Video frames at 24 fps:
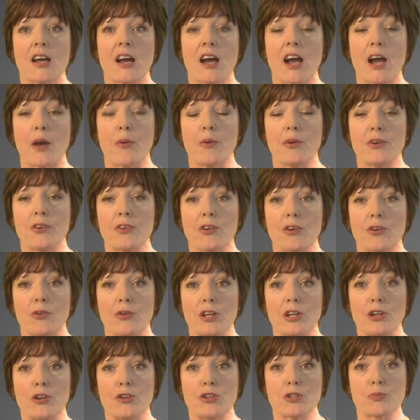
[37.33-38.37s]
I would not
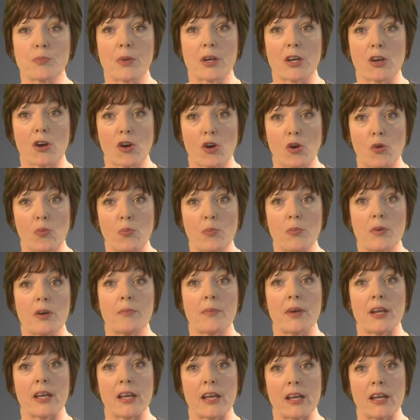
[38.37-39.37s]
only lose my home and my